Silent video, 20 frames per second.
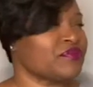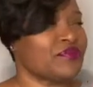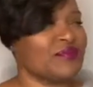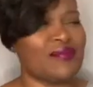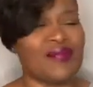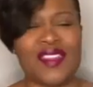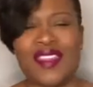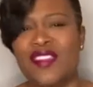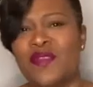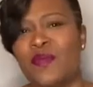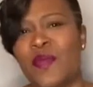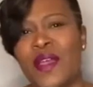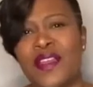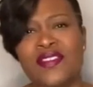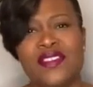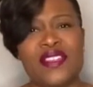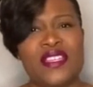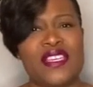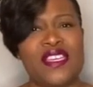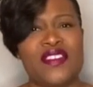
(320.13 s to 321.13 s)

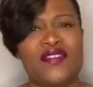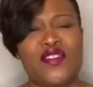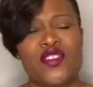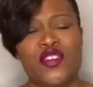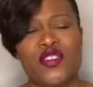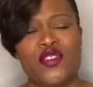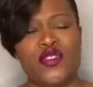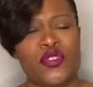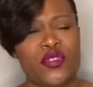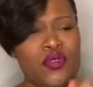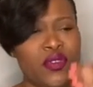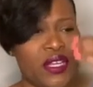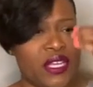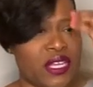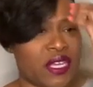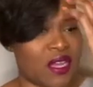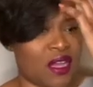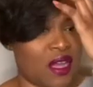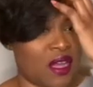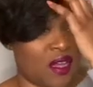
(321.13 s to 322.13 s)
especially if you're
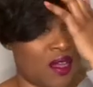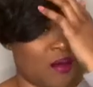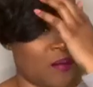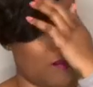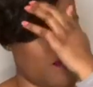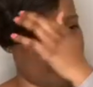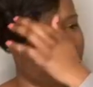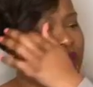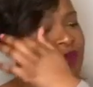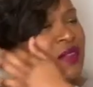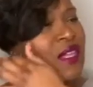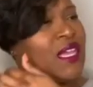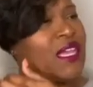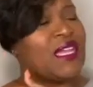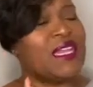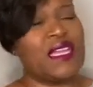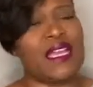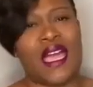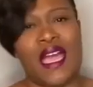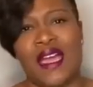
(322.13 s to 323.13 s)
doing
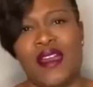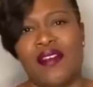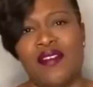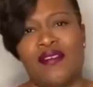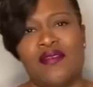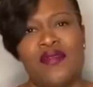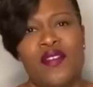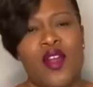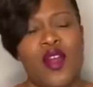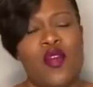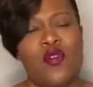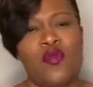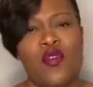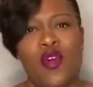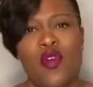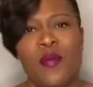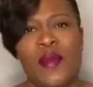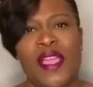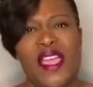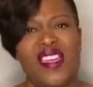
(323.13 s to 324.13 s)
any kind of
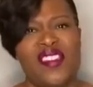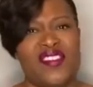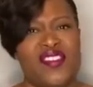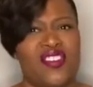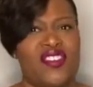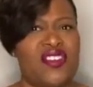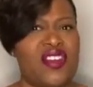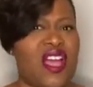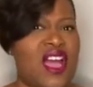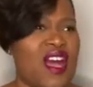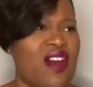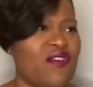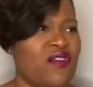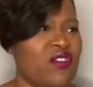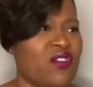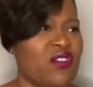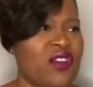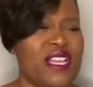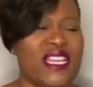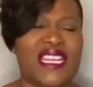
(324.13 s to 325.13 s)
romance or
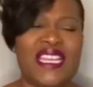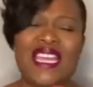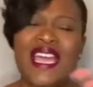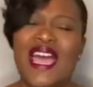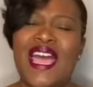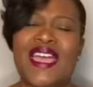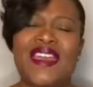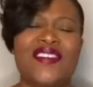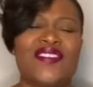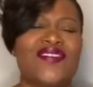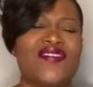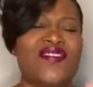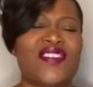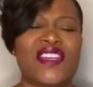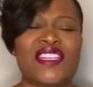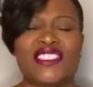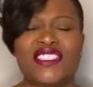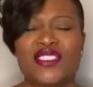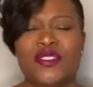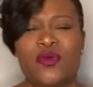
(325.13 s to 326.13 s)
novel, any kind of
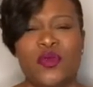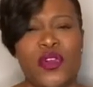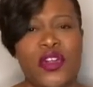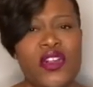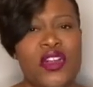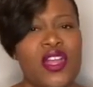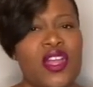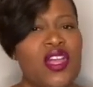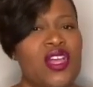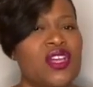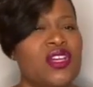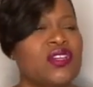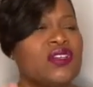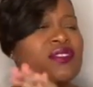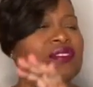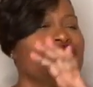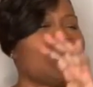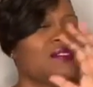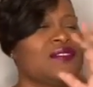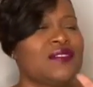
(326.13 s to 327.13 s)
fiction work.
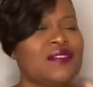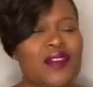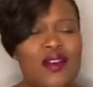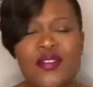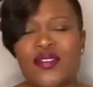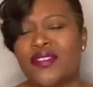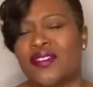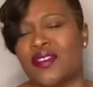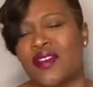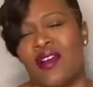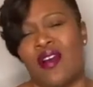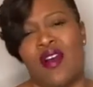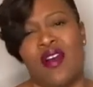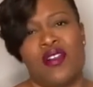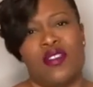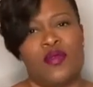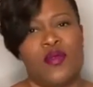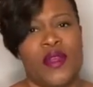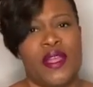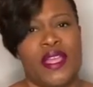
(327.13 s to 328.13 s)
Don't start all
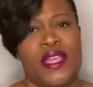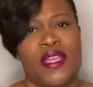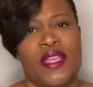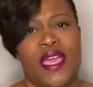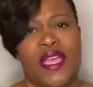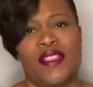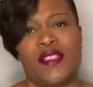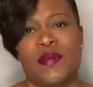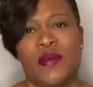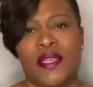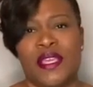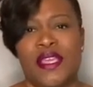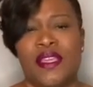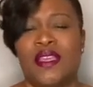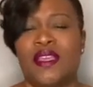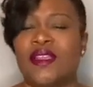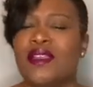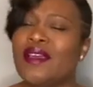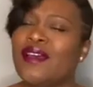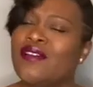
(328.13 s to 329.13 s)
the way at the
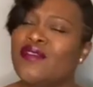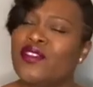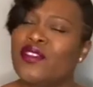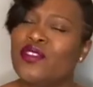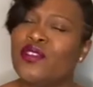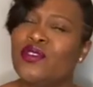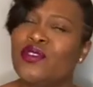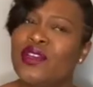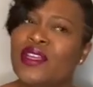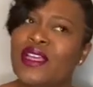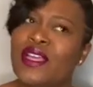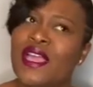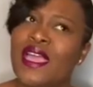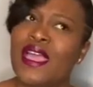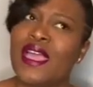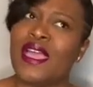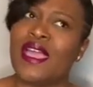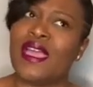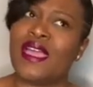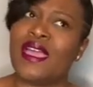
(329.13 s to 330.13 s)
beginning. Now, if you're doing
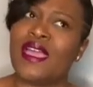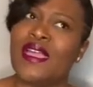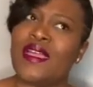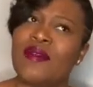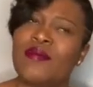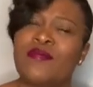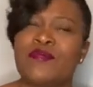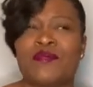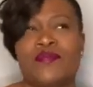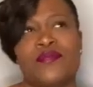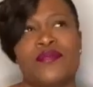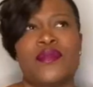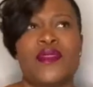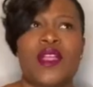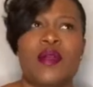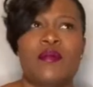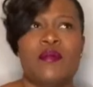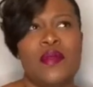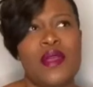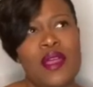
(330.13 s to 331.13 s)
a
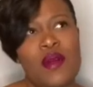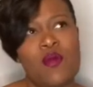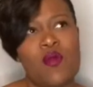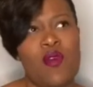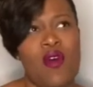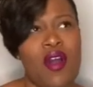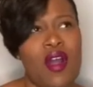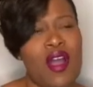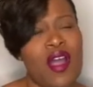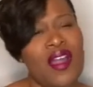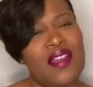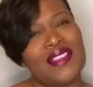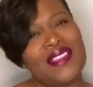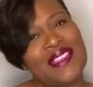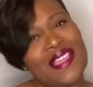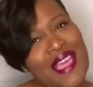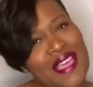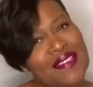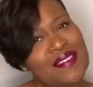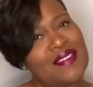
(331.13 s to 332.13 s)
memoir,
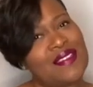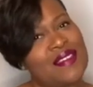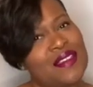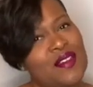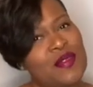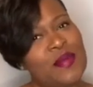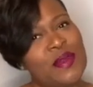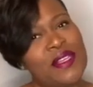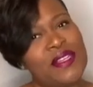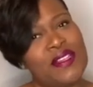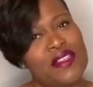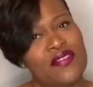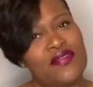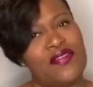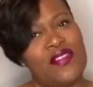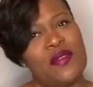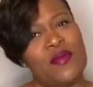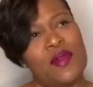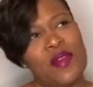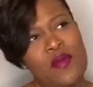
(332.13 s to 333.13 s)
that's a little bit
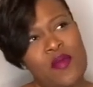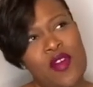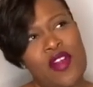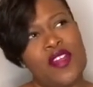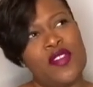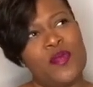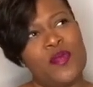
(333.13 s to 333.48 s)
different. Memoirs,